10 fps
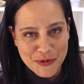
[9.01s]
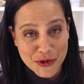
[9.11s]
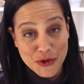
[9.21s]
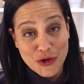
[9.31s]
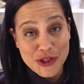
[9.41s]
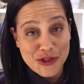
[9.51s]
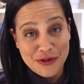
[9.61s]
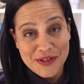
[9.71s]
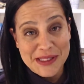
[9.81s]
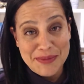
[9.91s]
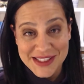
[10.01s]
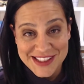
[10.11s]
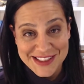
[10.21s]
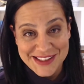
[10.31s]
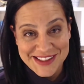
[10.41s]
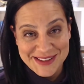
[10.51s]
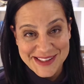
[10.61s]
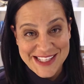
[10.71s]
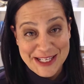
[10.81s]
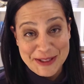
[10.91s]
for your service business.
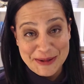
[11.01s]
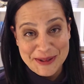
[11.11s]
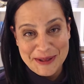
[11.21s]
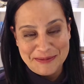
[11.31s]
Stay tuned.